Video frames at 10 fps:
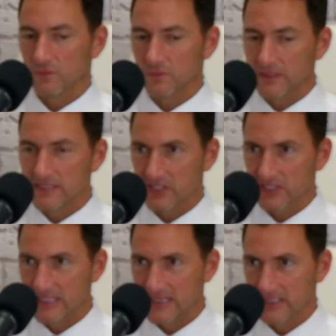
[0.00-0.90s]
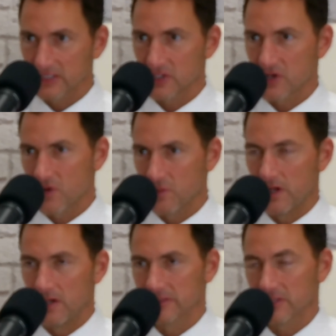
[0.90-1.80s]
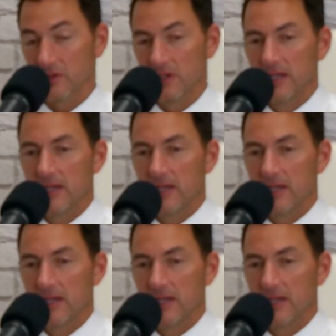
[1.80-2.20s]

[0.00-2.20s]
we just see this snowball. And so